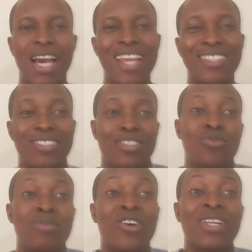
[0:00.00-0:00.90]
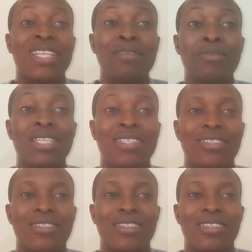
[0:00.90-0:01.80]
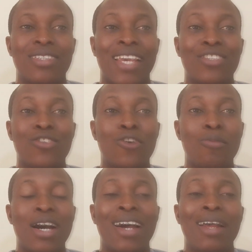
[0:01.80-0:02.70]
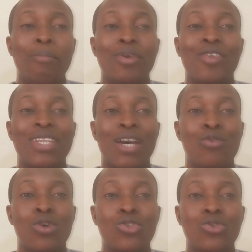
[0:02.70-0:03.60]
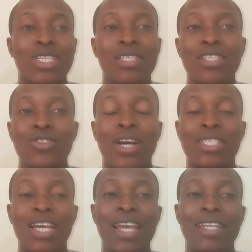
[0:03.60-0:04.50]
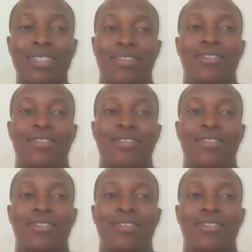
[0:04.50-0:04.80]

And you may not really mean it. There is no normal parent that will want to kill his or her child.